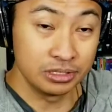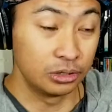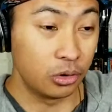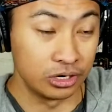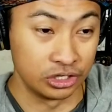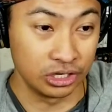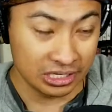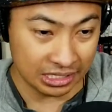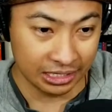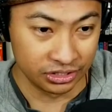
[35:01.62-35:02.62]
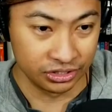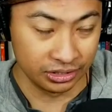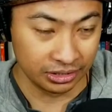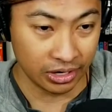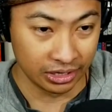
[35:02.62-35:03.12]
the door just like G
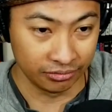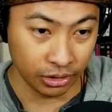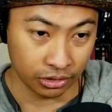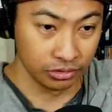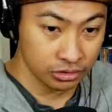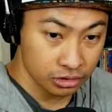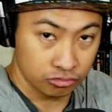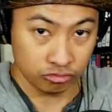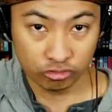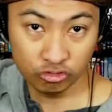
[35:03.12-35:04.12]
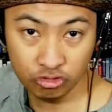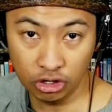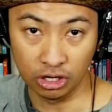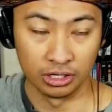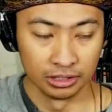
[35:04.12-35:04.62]
Grand Theft Auto. He's like,
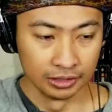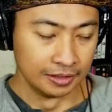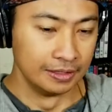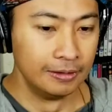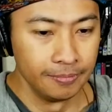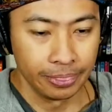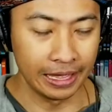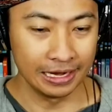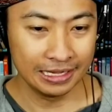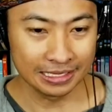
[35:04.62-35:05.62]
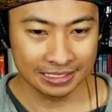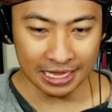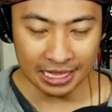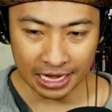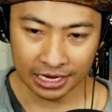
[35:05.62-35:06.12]
ugh. And he gets
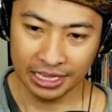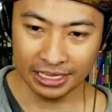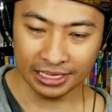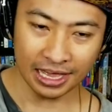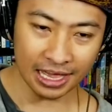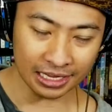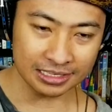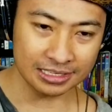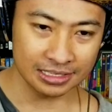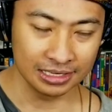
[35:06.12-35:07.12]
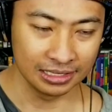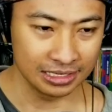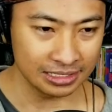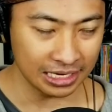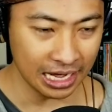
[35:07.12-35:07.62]
in there. He kicks
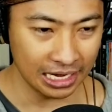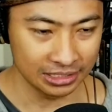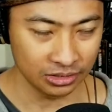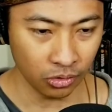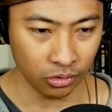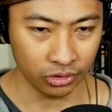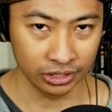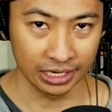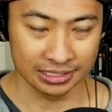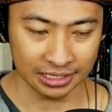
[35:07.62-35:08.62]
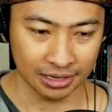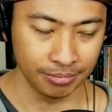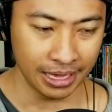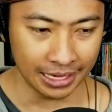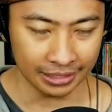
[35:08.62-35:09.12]
this guy's order. He has like a
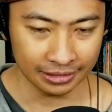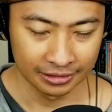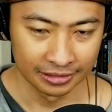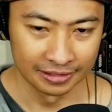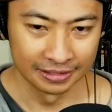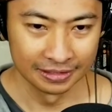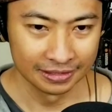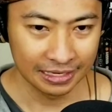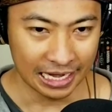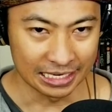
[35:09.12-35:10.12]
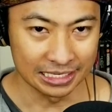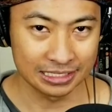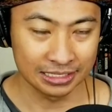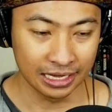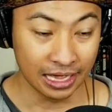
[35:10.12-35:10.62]
bag. And
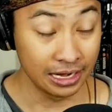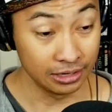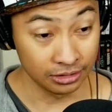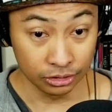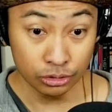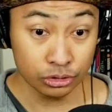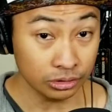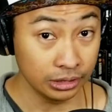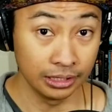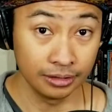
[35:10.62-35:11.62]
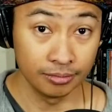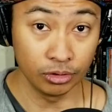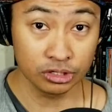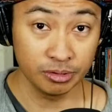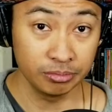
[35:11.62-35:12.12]
he's and then usually
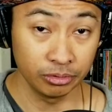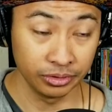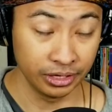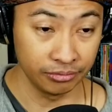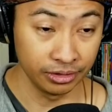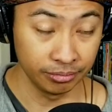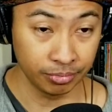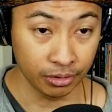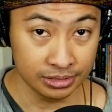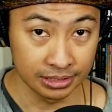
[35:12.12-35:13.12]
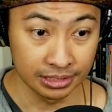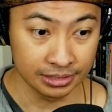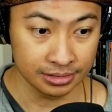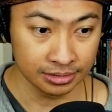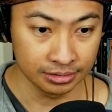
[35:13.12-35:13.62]
most people when they repost
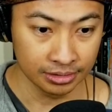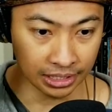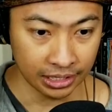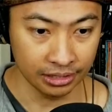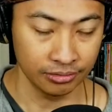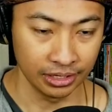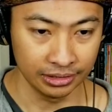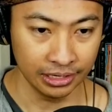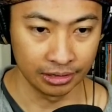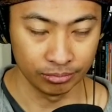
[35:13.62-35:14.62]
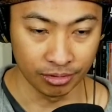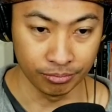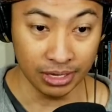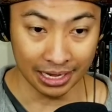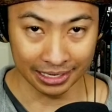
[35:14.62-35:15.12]
this, they cut it right there. But
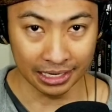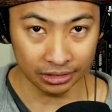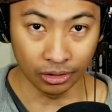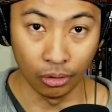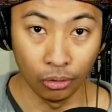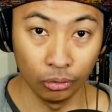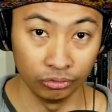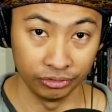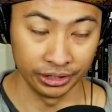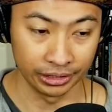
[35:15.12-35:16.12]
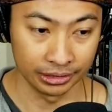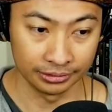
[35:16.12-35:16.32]
me, I got the whole video.